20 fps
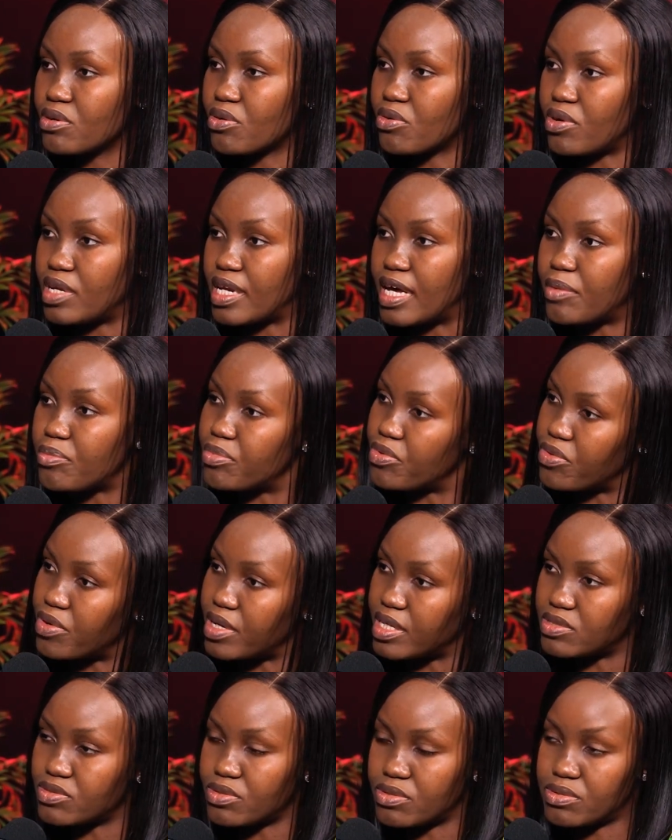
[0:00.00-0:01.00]

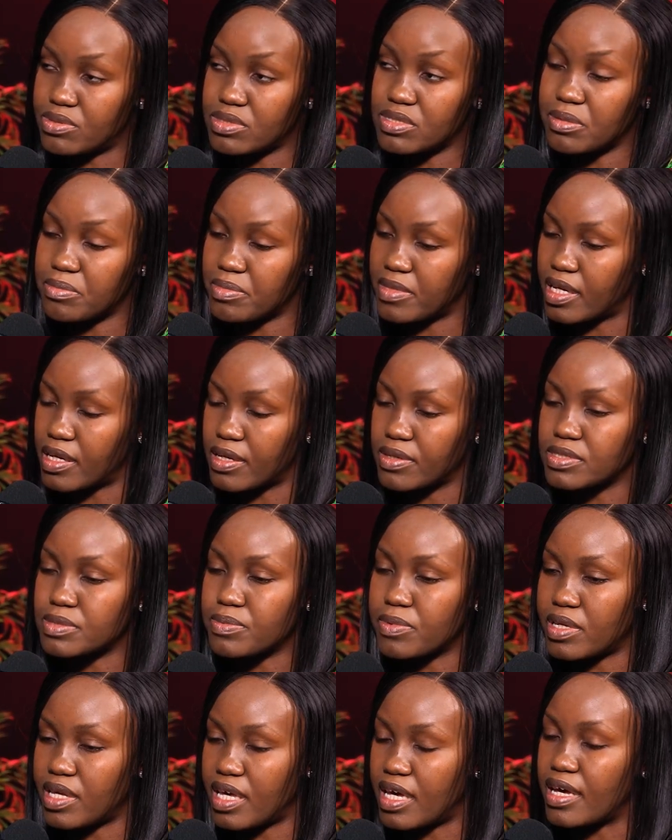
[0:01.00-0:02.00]
collaborate, or do something else.
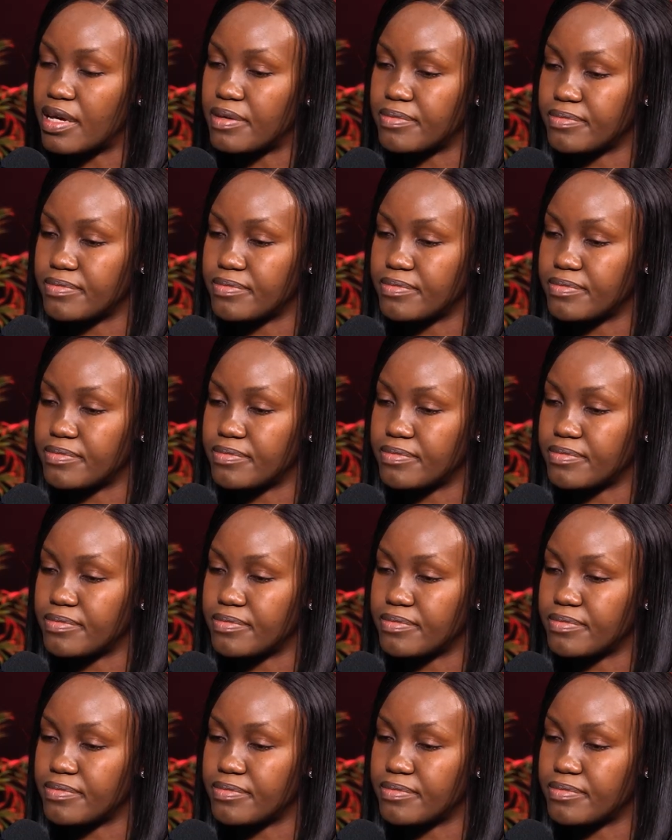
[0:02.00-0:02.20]
But yeah.